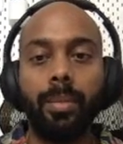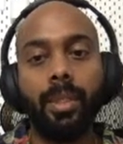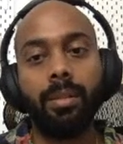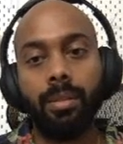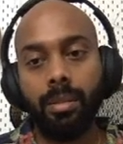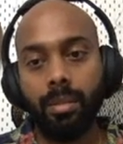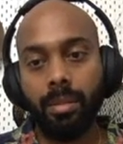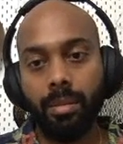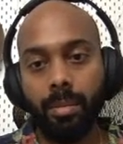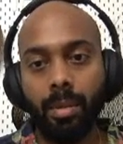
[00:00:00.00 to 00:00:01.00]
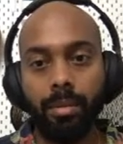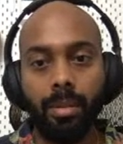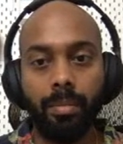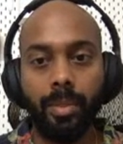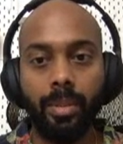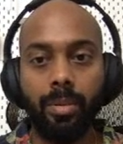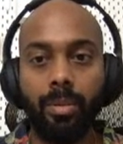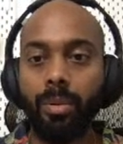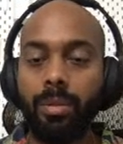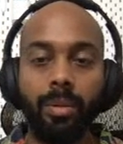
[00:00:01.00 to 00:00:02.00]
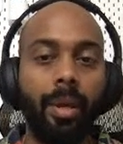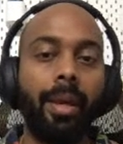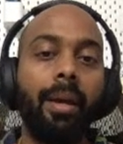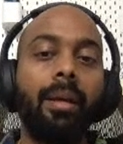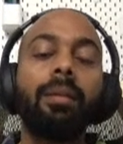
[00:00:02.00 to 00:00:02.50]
It's, goals. Okay, yeah,